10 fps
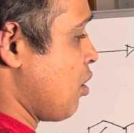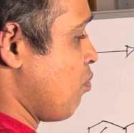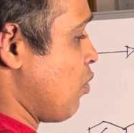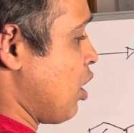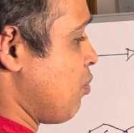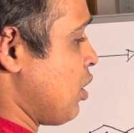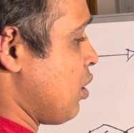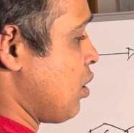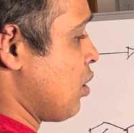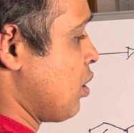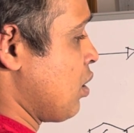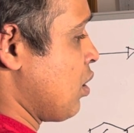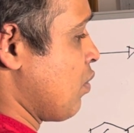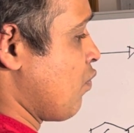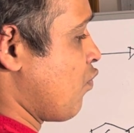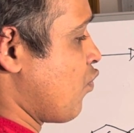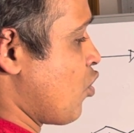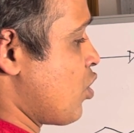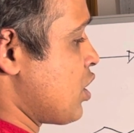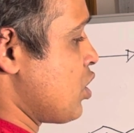maybe
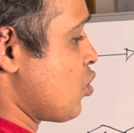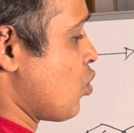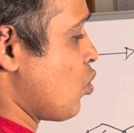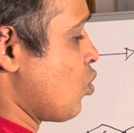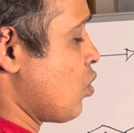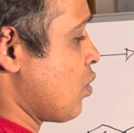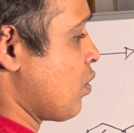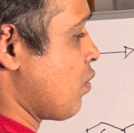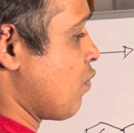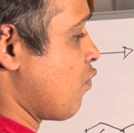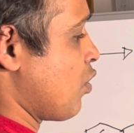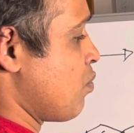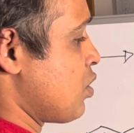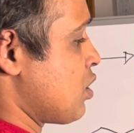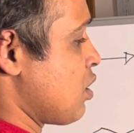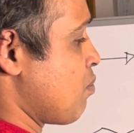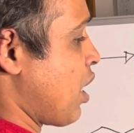40 to 80